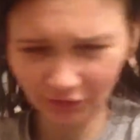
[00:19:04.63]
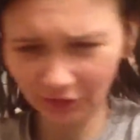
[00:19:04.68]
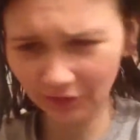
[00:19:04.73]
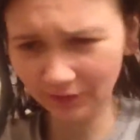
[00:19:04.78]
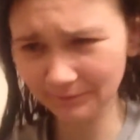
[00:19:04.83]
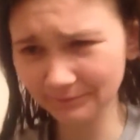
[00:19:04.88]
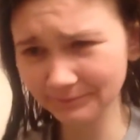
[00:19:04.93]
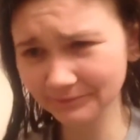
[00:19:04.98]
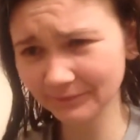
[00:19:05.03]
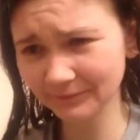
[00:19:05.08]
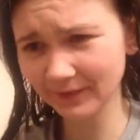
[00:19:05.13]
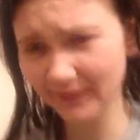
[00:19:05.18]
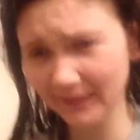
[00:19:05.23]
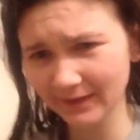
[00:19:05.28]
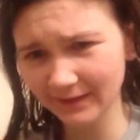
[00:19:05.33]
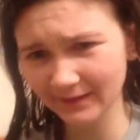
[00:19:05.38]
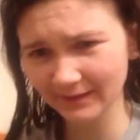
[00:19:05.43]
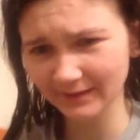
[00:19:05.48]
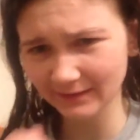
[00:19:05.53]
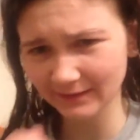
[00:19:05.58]
time
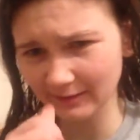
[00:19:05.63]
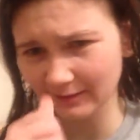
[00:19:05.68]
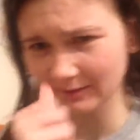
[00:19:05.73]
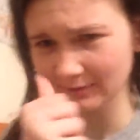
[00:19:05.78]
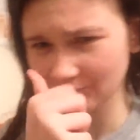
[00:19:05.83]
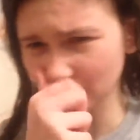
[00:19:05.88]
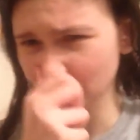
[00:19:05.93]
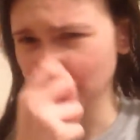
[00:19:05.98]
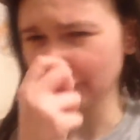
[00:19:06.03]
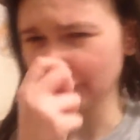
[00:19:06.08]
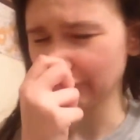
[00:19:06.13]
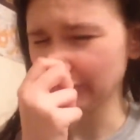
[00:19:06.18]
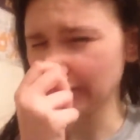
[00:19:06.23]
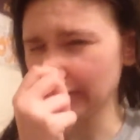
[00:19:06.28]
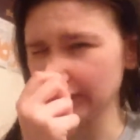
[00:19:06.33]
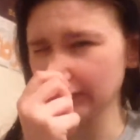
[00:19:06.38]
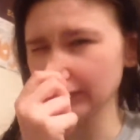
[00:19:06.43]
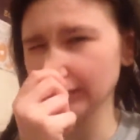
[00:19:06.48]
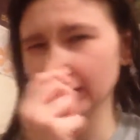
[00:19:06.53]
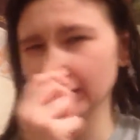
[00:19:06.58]
till it
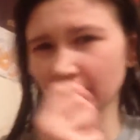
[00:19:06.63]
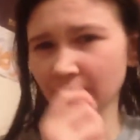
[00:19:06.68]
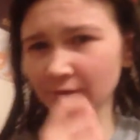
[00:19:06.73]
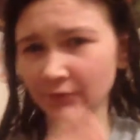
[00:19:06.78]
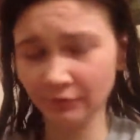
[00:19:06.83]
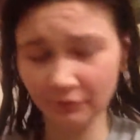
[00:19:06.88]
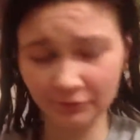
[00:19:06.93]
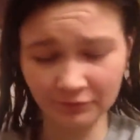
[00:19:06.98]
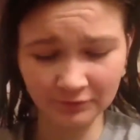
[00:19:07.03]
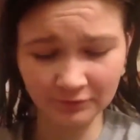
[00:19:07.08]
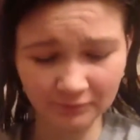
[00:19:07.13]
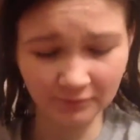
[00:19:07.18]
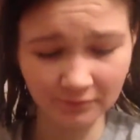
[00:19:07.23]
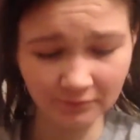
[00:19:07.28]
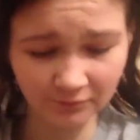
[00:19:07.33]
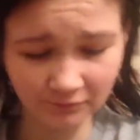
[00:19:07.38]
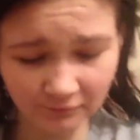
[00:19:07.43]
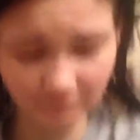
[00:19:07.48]
fade into a scar or